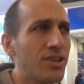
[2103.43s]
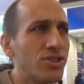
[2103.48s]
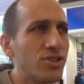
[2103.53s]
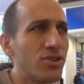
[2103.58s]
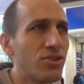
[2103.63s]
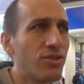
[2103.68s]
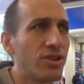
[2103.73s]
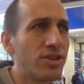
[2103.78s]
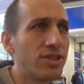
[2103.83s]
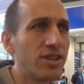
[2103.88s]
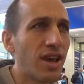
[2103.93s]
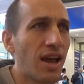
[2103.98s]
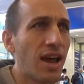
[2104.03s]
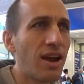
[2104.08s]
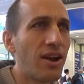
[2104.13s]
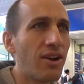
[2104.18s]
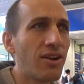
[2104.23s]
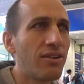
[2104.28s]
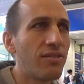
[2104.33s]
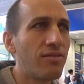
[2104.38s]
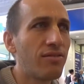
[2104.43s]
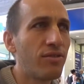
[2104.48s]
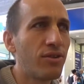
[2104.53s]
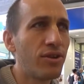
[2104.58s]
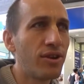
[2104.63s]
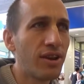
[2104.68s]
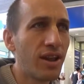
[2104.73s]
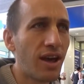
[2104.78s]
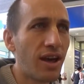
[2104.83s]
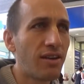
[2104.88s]
to retire in
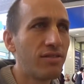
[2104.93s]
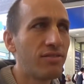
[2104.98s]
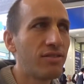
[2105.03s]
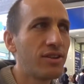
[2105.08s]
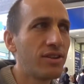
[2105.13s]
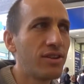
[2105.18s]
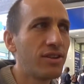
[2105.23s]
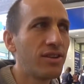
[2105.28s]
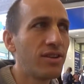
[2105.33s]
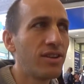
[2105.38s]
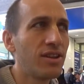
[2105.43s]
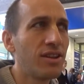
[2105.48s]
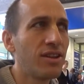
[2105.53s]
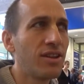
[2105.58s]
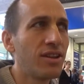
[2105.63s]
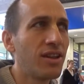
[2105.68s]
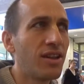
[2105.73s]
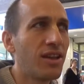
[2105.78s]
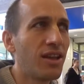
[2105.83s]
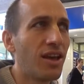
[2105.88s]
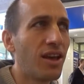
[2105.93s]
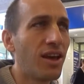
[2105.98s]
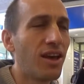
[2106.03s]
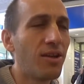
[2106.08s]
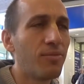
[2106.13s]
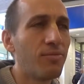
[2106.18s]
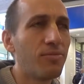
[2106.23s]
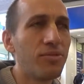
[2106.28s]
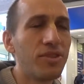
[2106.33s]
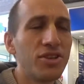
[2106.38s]
Vrindavan.
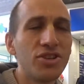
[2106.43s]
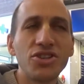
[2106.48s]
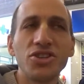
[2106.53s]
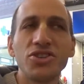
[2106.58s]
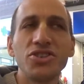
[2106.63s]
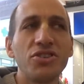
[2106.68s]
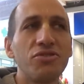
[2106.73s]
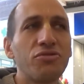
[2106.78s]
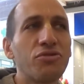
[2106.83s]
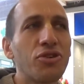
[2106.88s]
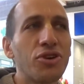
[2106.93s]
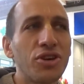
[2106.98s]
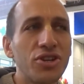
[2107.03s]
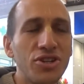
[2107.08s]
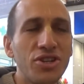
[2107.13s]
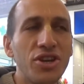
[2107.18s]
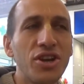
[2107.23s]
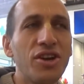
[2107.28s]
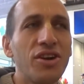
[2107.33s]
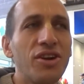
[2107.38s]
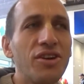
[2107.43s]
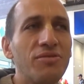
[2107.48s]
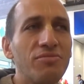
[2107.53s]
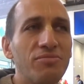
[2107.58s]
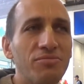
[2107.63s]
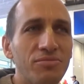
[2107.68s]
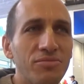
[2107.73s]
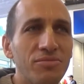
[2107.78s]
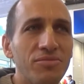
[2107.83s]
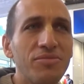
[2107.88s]
This is if Krishna
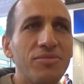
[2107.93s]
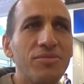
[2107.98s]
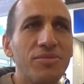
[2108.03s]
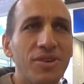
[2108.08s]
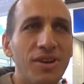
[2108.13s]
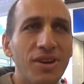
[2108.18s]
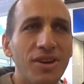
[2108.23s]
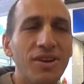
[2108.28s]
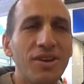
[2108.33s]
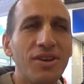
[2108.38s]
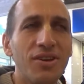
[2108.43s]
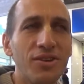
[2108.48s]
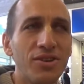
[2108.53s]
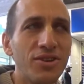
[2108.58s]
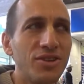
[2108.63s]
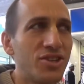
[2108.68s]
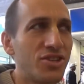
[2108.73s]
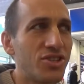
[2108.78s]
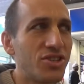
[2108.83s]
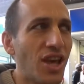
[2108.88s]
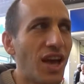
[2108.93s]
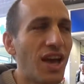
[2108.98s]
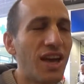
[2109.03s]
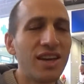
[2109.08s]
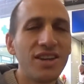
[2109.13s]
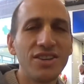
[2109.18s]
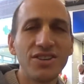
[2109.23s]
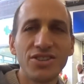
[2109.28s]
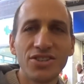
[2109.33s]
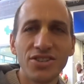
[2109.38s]

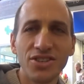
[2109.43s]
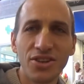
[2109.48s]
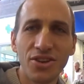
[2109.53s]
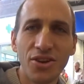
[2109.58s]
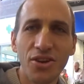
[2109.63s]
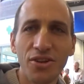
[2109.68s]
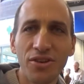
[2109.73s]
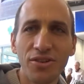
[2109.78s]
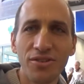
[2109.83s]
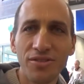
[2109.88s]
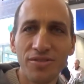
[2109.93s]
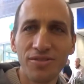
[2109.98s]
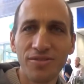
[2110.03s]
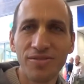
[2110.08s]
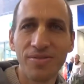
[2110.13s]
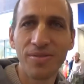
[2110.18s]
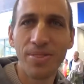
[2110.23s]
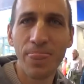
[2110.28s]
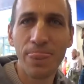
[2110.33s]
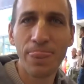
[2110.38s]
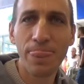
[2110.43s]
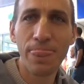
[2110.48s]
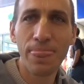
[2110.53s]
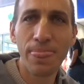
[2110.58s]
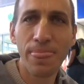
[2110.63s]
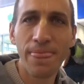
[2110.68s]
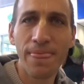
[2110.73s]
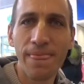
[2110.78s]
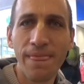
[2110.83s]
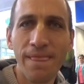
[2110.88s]
desires. How would
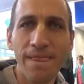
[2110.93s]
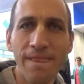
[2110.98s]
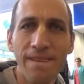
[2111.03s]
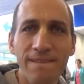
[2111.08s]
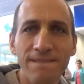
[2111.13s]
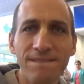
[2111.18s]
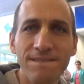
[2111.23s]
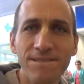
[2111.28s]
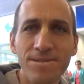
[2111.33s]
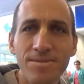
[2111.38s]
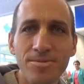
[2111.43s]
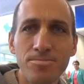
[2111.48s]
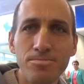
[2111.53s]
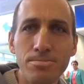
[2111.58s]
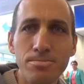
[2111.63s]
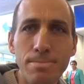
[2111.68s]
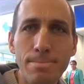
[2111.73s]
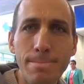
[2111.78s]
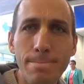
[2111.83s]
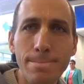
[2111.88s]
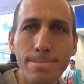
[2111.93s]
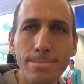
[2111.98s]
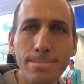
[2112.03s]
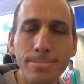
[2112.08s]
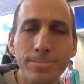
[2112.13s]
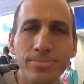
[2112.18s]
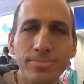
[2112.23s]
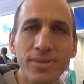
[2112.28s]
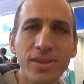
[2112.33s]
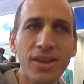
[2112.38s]
you know if Krishna desires
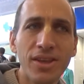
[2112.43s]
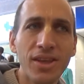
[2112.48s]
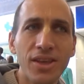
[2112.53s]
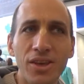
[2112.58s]
it? Is it